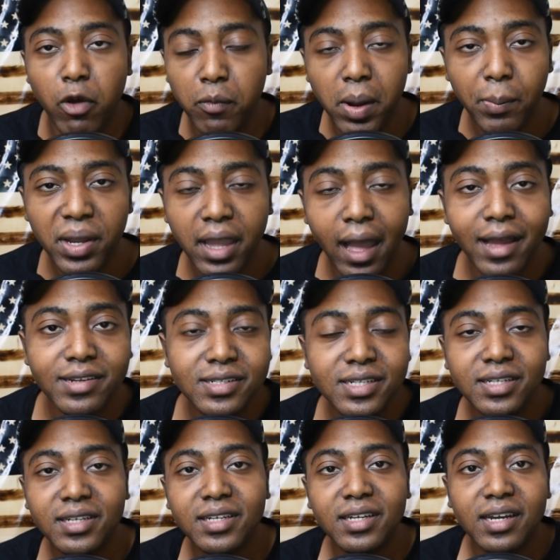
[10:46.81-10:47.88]
And remember,
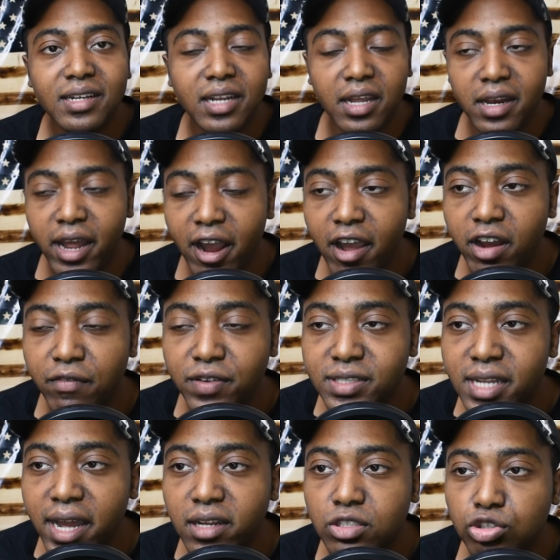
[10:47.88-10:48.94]
guys, the
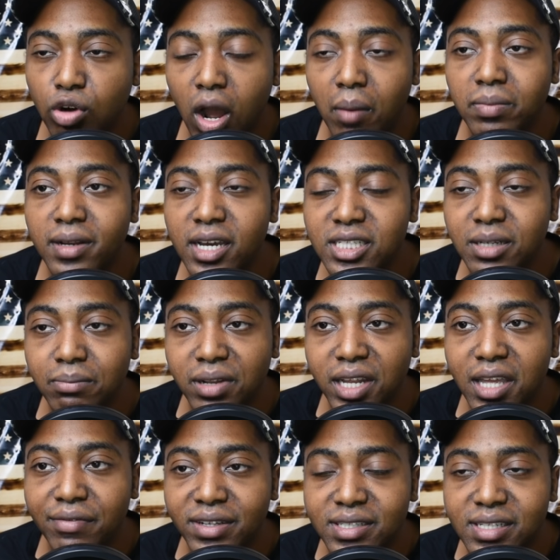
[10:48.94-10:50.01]
narrative is that Trump
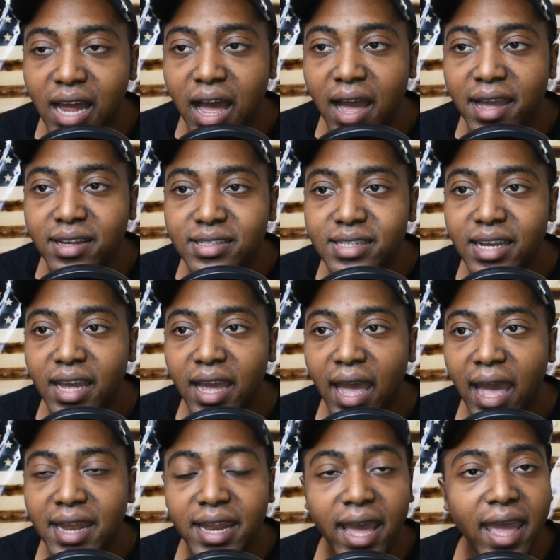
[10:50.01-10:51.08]
doesn't believe in science
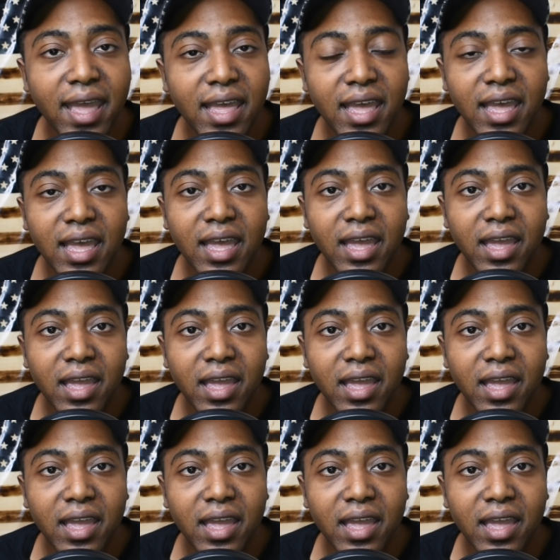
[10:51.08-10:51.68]
and that